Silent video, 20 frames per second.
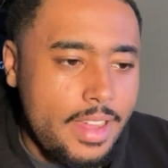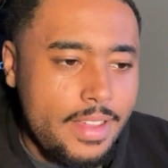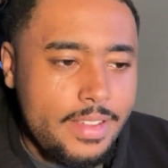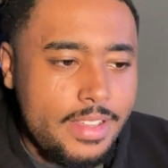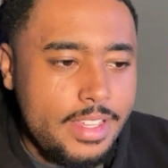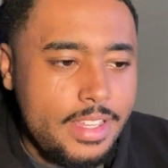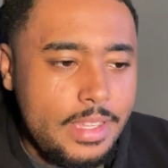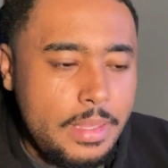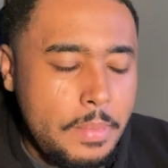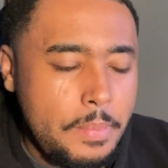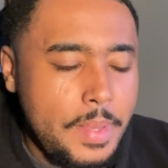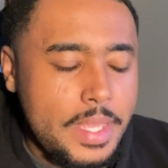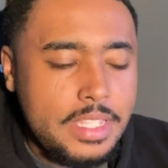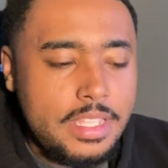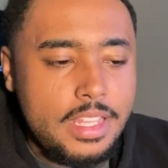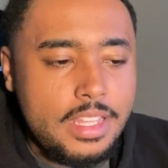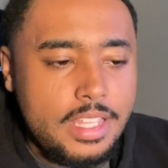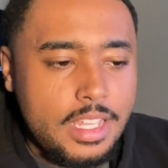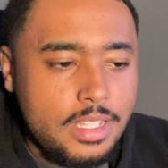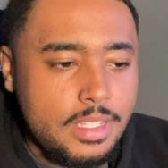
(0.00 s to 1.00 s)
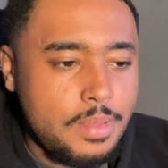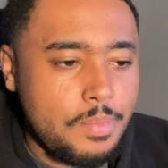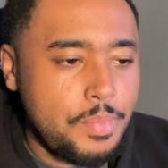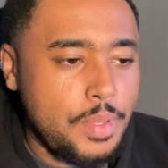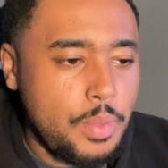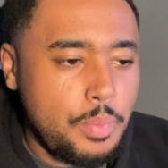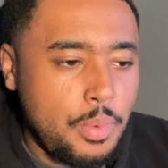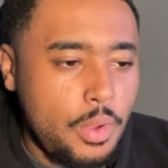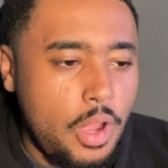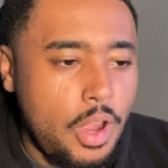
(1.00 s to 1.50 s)
He basically tells the
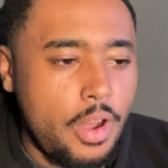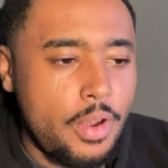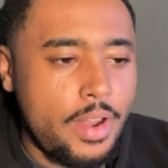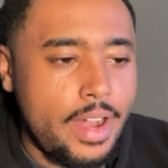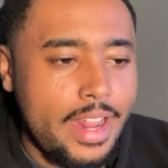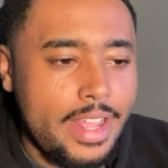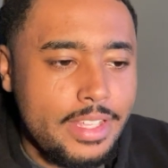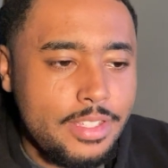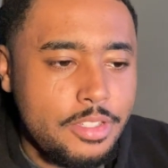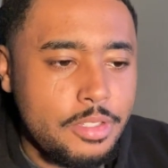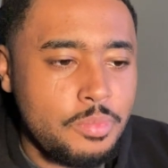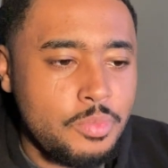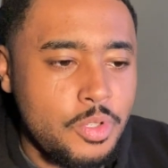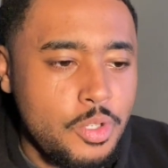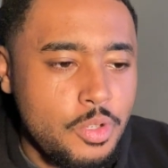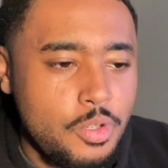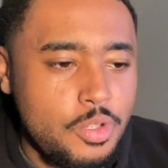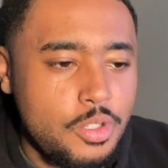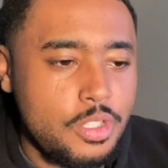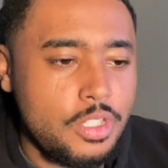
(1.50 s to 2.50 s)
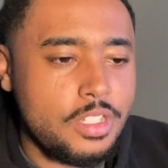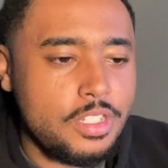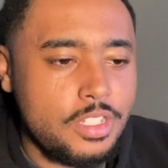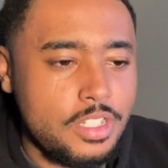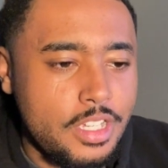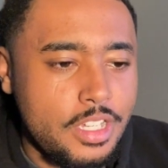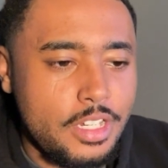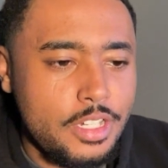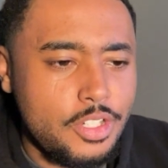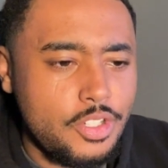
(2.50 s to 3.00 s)
people, all right, some news
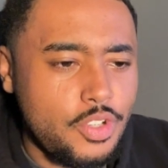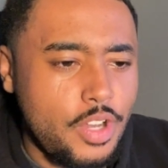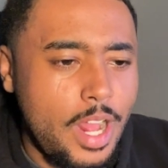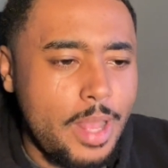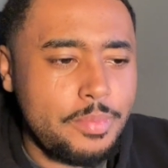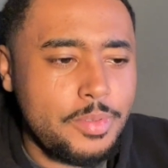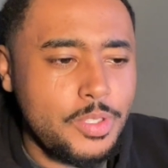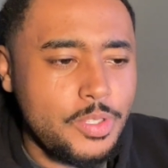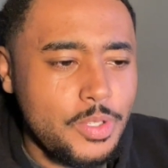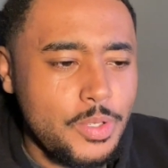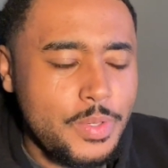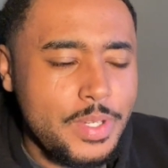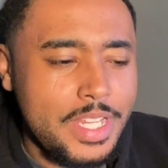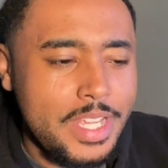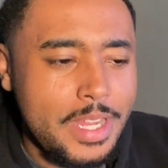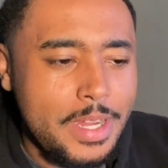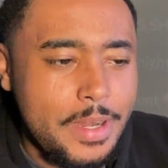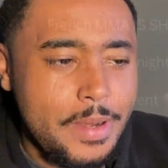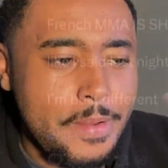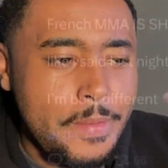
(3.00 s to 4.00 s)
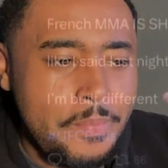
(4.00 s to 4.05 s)
is going to drop soon here,